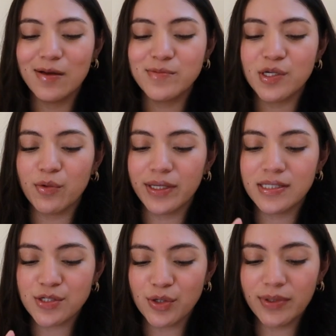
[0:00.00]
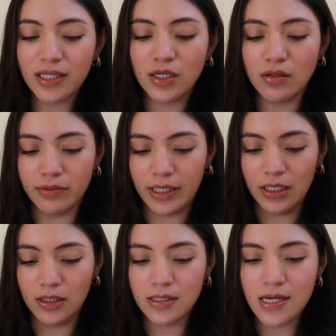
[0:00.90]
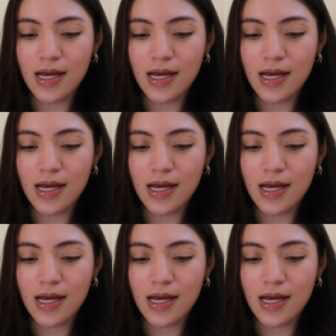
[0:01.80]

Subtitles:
So we can start with career.